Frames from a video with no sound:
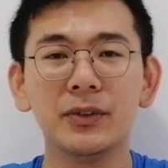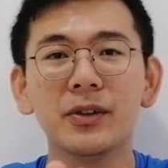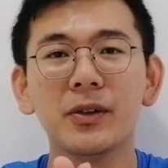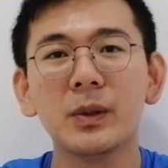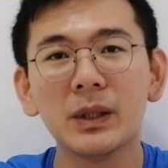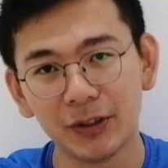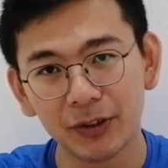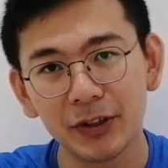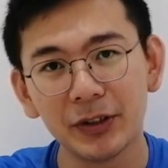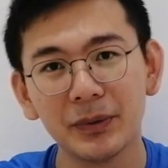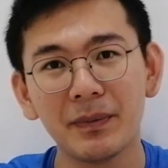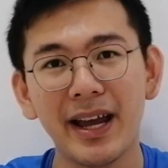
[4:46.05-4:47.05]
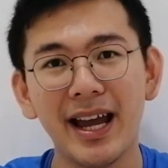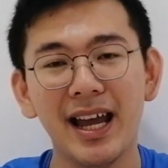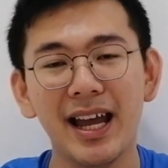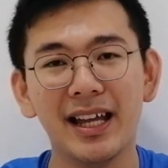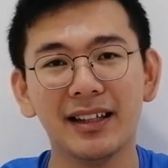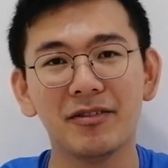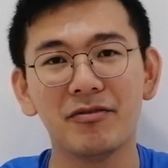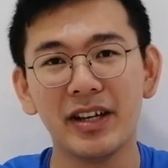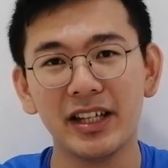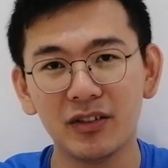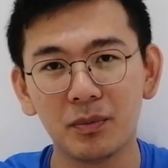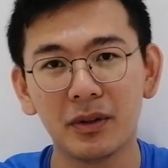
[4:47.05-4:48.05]
Do you know YouTube and
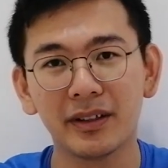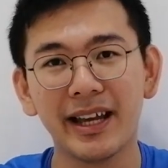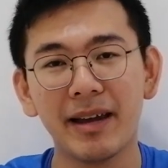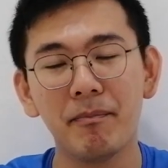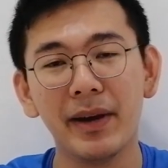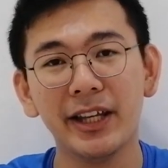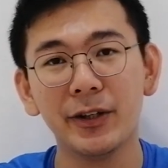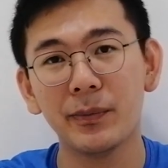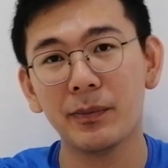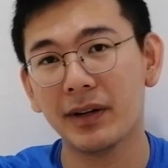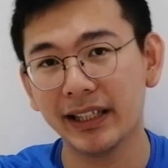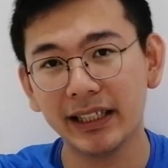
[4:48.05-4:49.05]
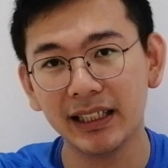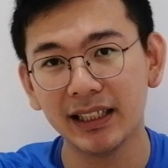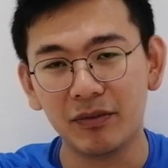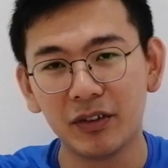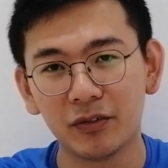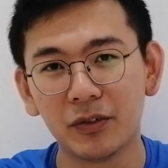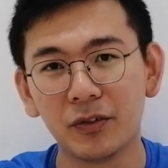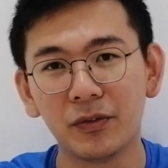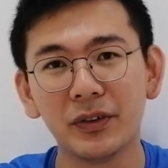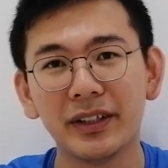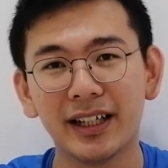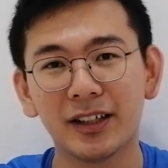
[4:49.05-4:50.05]
Facebook can pay you money if you
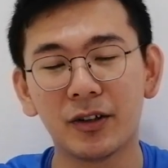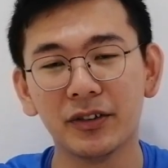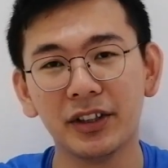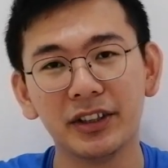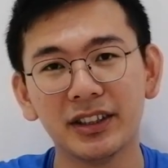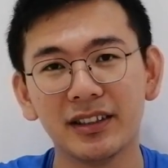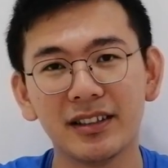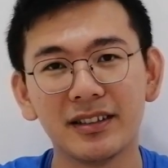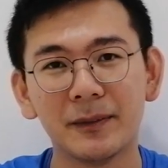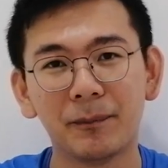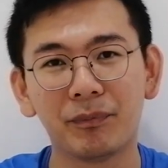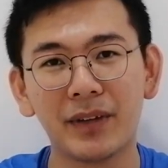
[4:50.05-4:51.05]
fulfill their conditions?